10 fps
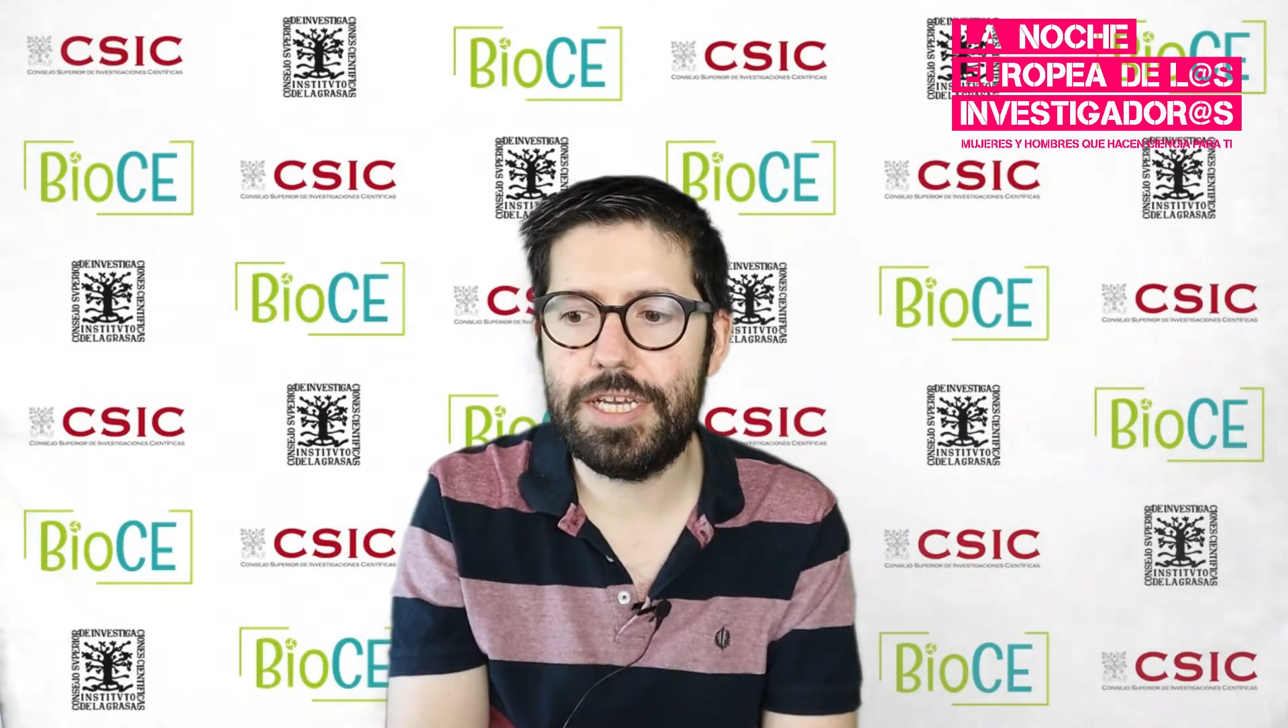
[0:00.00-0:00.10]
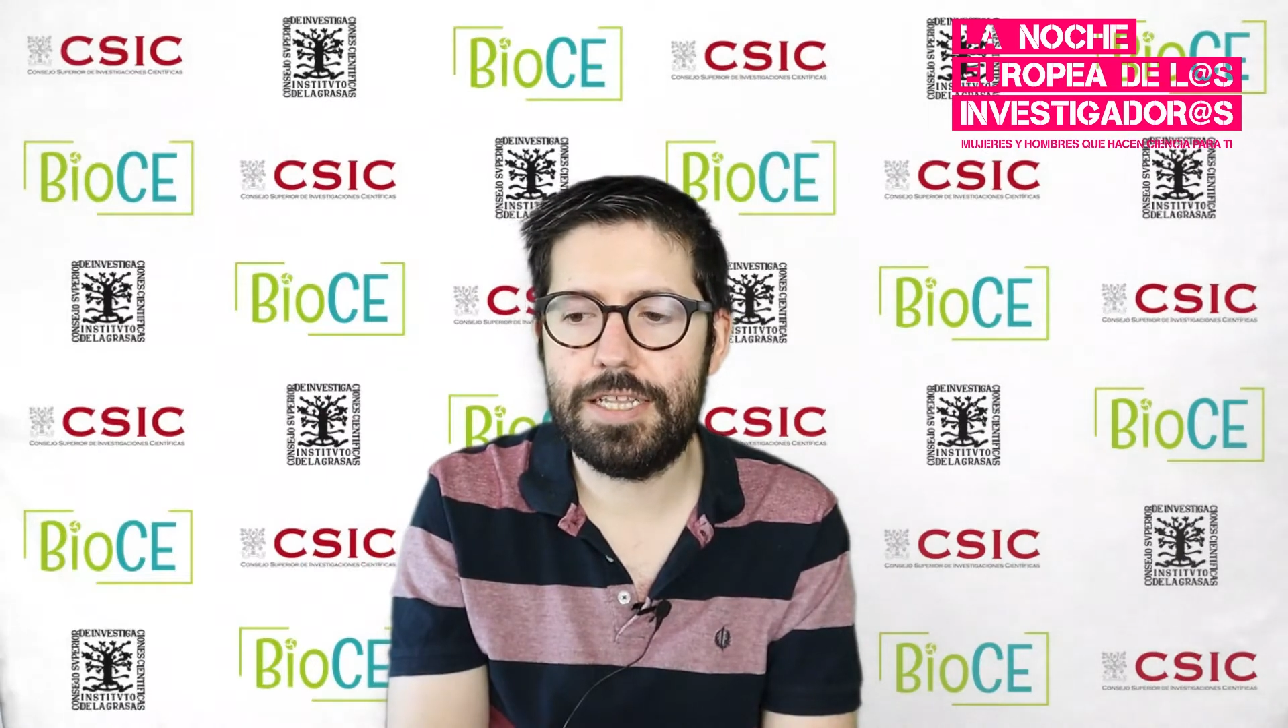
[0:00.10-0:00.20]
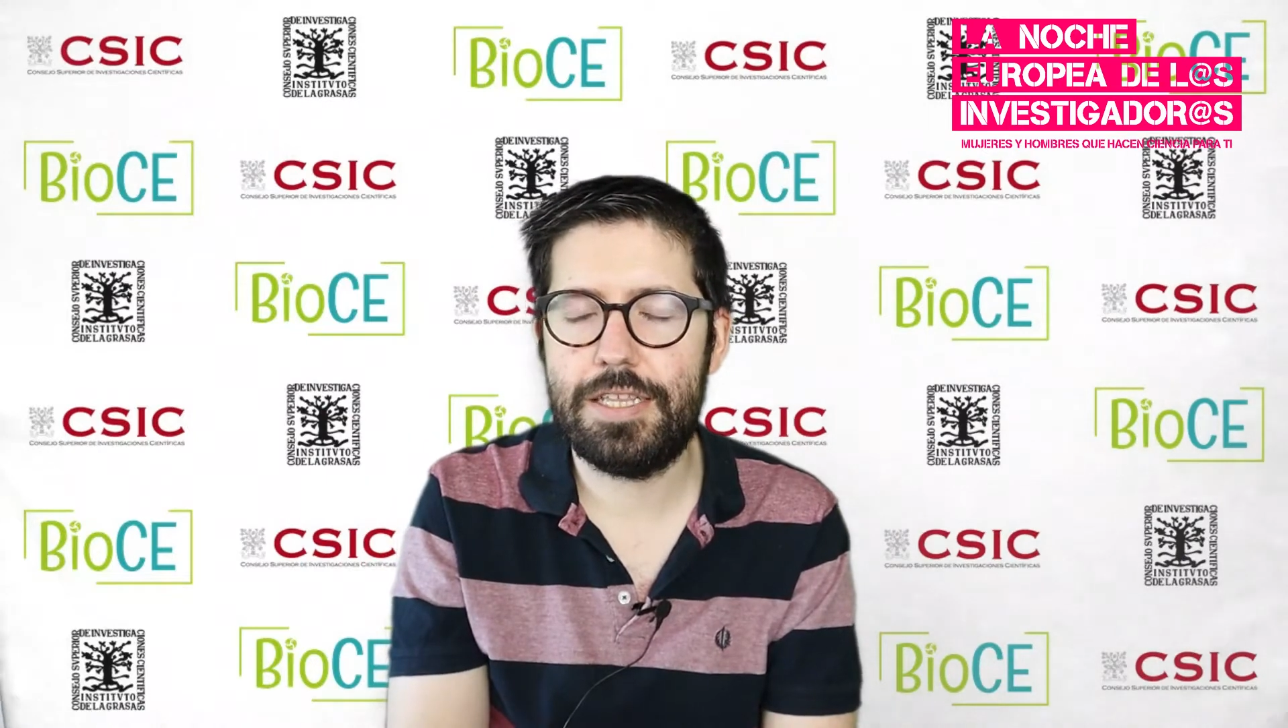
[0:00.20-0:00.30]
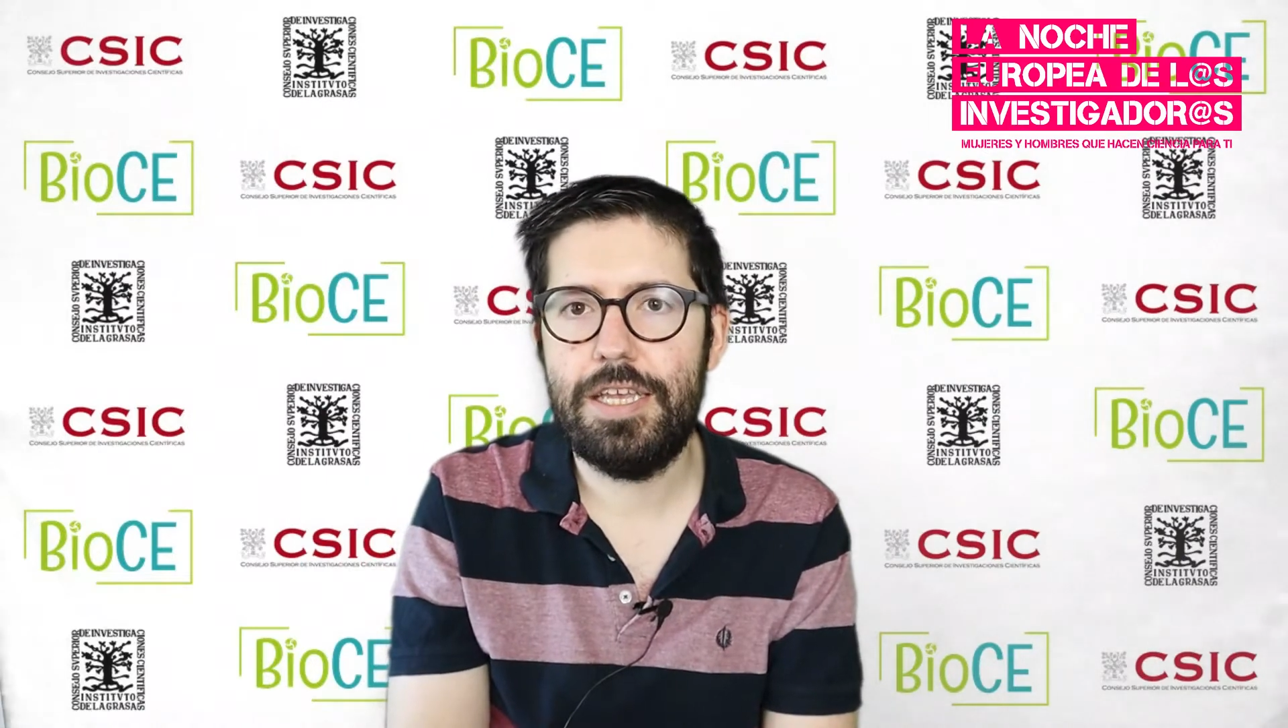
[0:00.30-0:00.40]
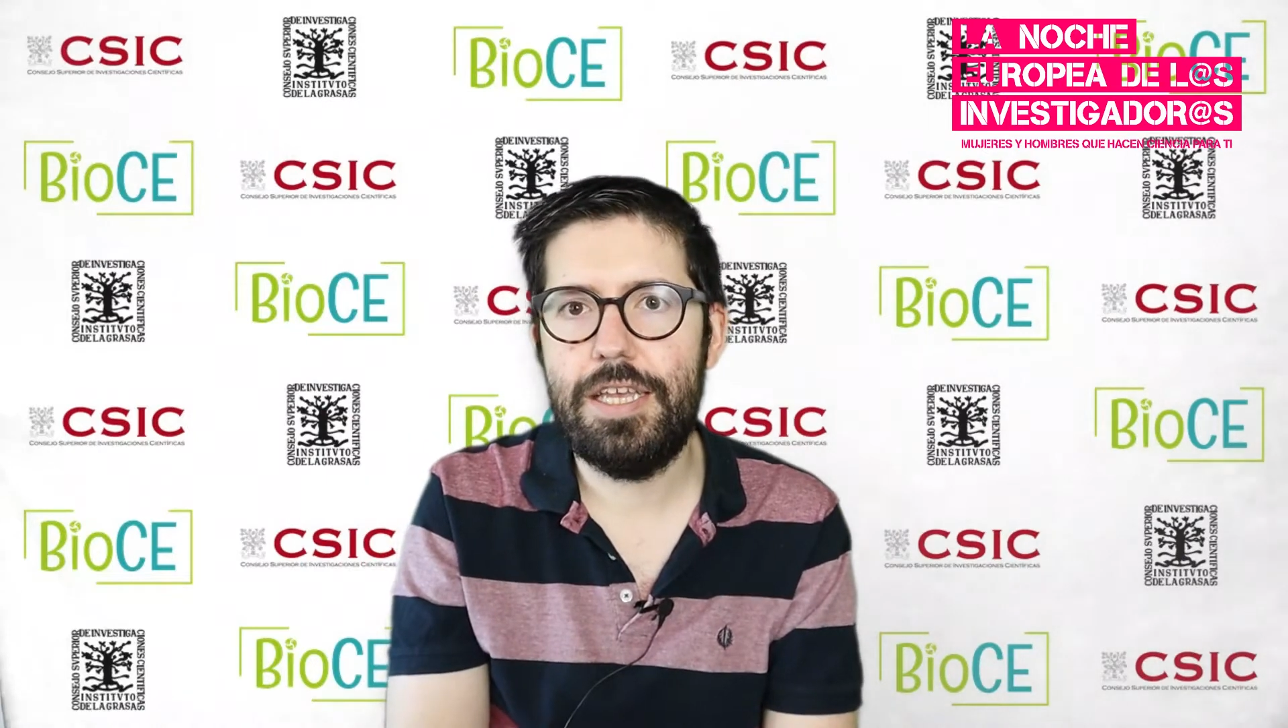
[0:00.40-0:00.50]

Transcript: that